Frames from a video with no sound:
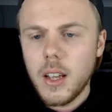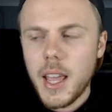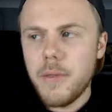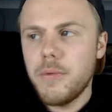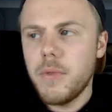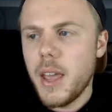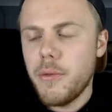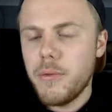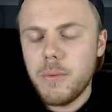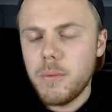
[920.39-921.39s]

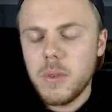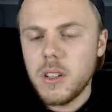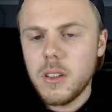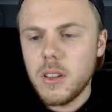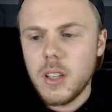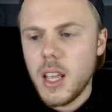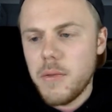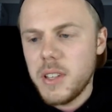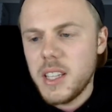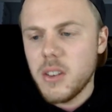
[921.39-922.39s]
if
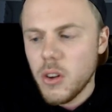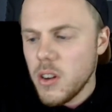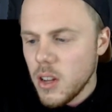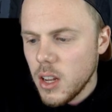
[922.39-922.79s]
if he didn't,